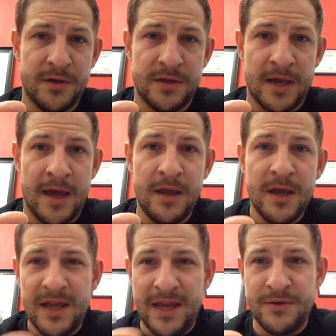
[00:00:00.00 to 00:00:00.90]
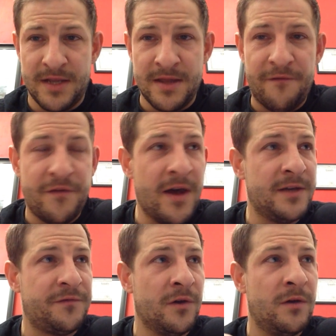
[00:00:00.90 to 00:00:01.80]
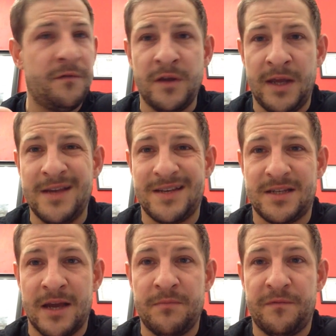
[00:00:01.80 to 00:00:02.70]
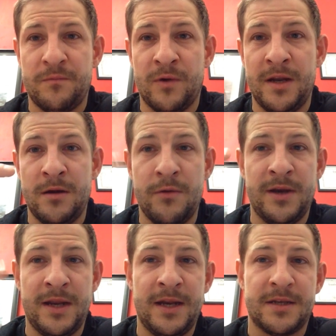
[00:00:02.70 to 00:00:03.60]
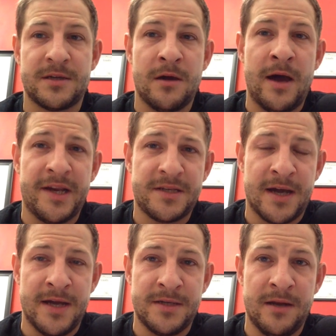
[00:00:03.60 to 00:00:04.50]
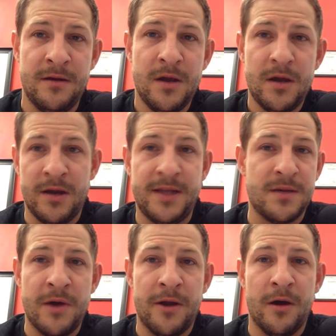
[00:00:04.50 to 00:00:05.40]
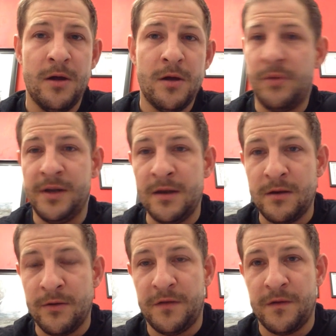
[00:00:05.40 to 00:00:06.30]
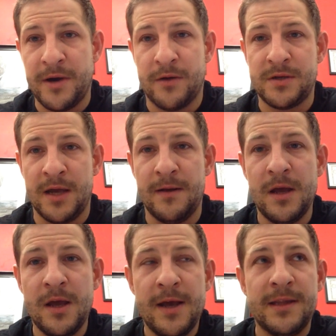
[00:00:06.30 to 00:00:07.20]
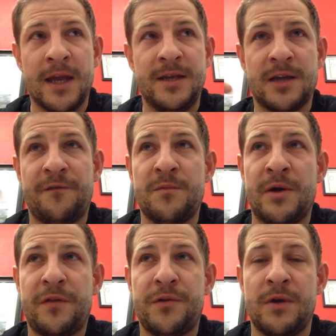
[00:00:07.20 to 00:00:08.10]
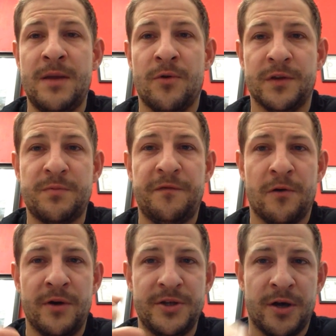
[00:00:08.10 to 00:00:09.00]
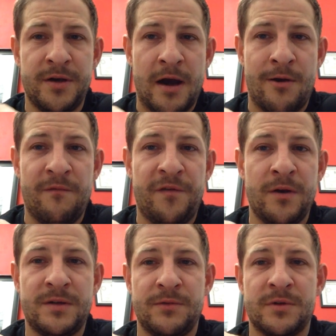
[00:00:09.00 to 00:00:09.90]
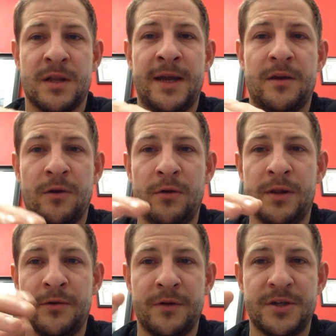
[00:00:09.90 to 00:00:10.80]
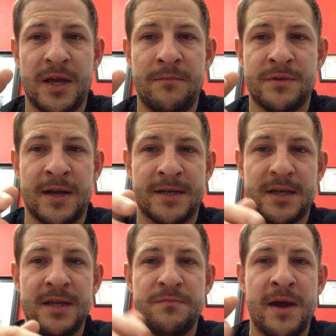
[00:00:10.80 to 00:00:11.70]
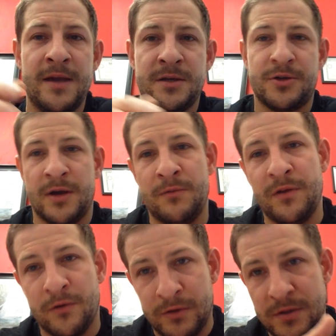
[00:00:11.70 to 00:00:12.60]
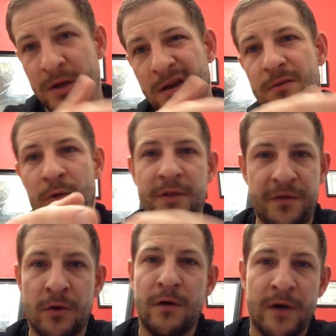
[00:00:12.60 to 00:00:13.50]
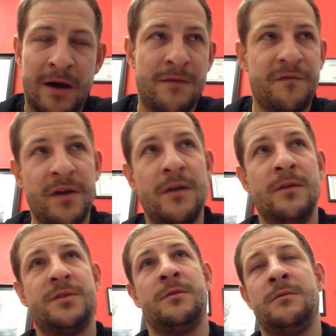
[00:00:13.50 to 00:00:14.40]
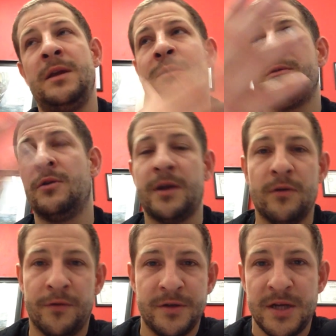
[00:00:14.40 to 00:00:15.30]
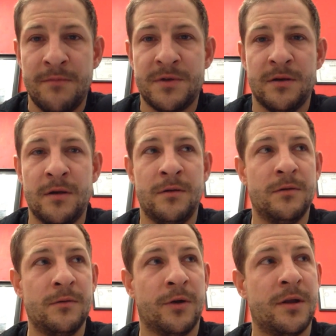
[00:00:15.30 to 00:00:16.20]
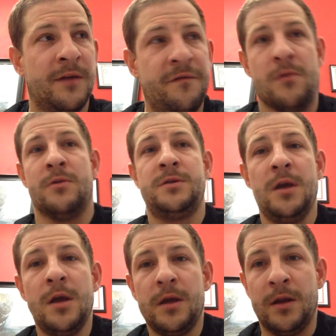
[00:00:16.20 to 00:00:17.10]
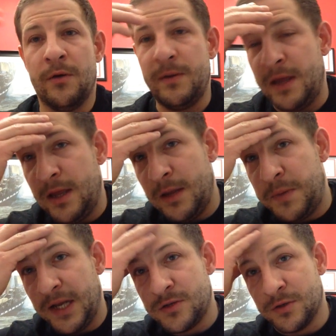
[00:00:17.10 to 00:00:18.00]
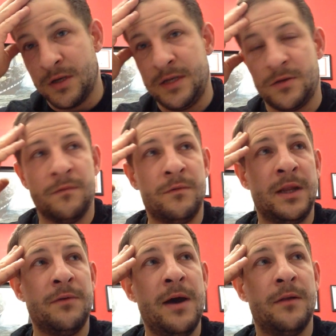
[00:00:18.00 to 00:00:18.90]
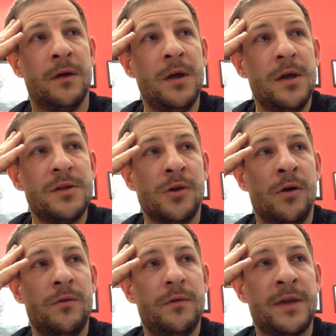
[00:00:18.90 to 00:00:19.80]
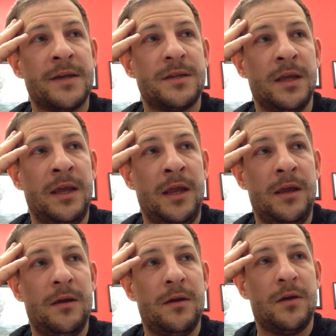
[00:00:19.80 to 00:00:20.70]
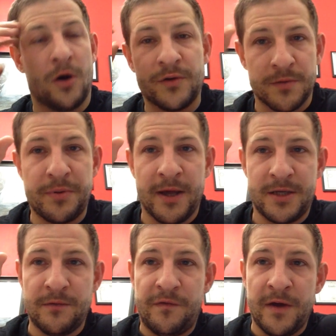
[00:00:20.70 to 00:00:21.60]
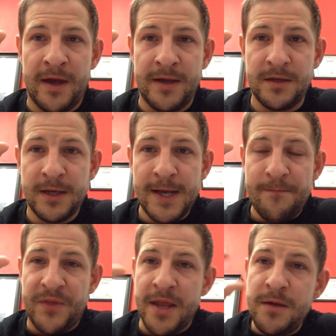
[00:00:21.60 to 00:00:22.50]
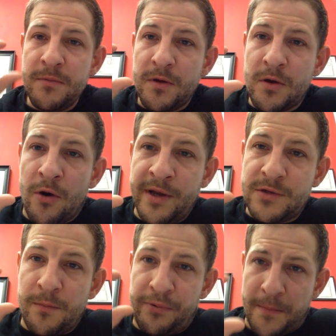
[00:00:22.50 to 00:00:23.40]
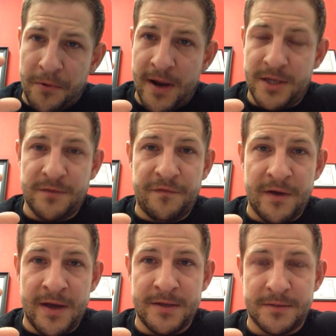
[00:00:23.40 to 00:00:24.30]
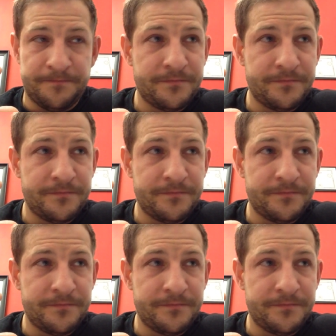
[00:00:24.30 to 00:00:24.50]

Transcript: the other day, he was in that phase for years, he said, when he knew he needed to start exercising and eating better, but he didn't do anything about it. Then he said for about 3 months before he joined RM Fitness, he was like Googling other gyms and asking his mates that train with us what they thought of RM Fitness, and he was looking at other gyms, and luckily for us, you know, he picked us and he's done really well. So that's the contemplation phase. Then you go into a preparation phase,